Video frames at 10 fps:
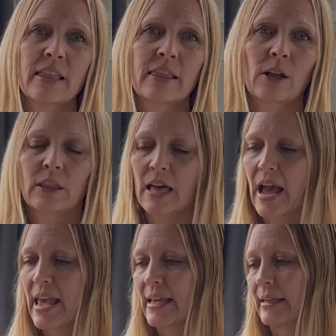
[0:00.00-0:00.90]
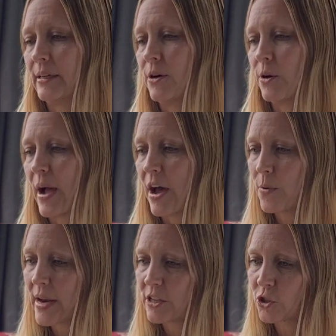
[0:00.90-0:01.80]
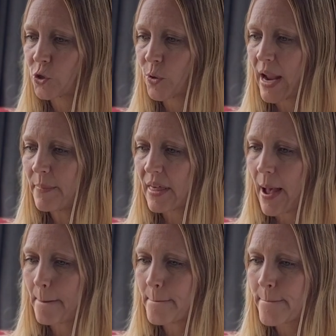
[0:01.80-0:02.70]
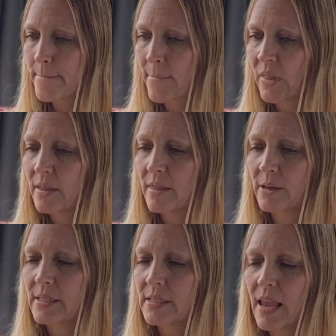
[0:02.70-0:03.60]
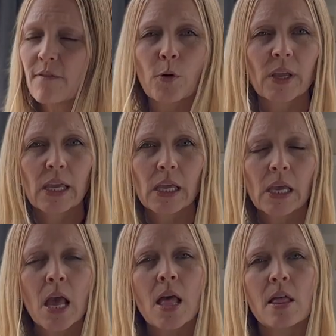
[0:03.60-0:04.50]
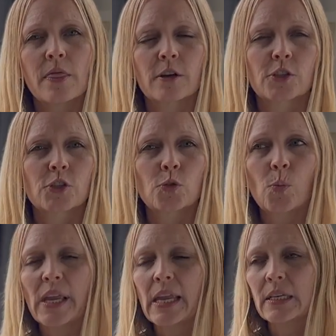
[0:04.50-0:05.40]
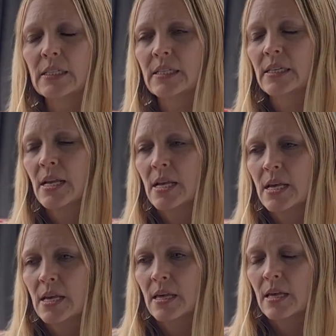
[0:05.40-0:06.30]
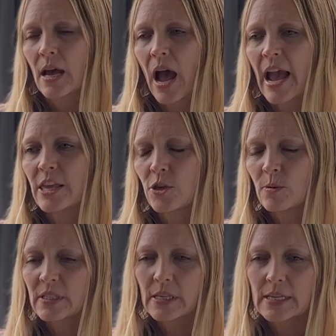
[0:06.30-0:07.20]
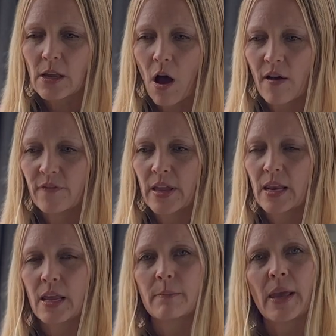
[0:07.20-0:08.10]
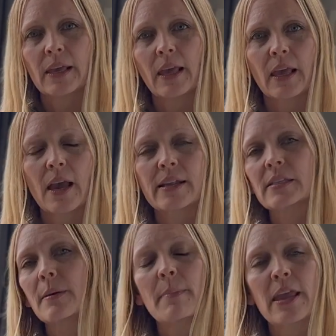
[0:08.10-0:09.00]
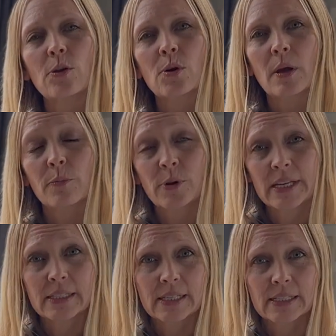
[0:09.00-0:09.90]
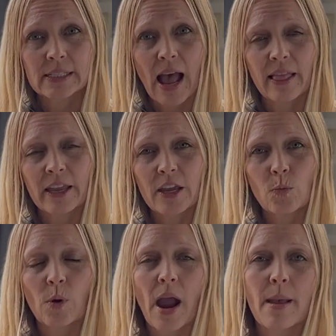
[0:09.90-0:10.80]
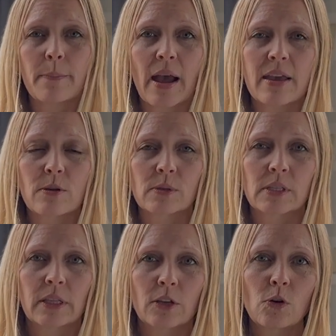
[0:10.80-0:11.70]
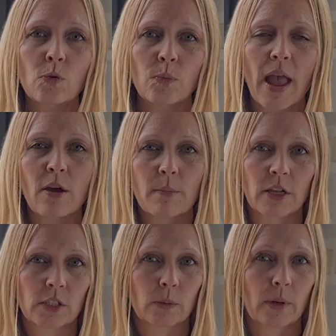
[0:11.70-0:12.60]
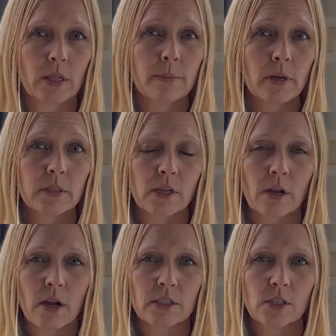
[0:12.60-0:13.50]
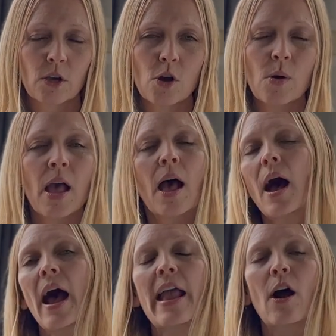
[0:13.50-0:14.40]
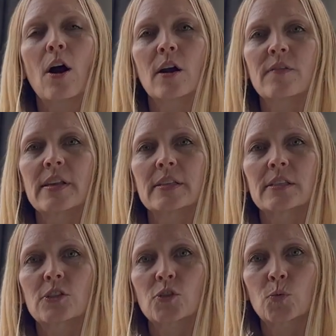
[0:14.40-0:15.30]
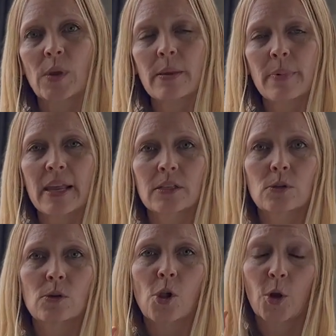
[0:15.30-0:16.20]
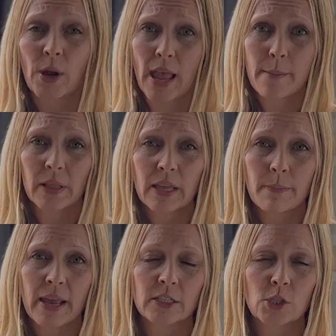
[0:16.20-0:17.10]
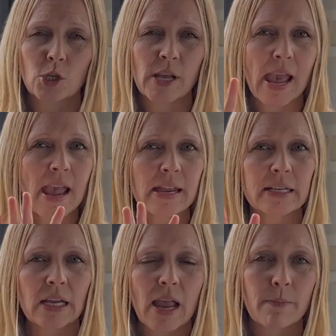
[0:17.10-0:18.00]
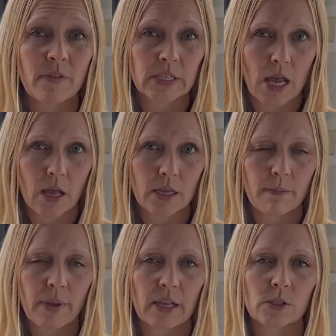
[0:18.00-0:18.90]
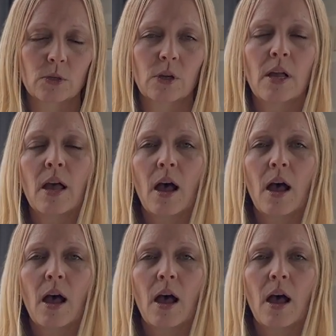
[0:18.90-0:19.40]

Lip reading: They're like, how do I describe them? They're savory, they're sweet. I use these often in making a tomato caprese salad where I buy those little round mozzarella balls at Costco. I harvest sweet basil or Emily basil, any type of Italian basil.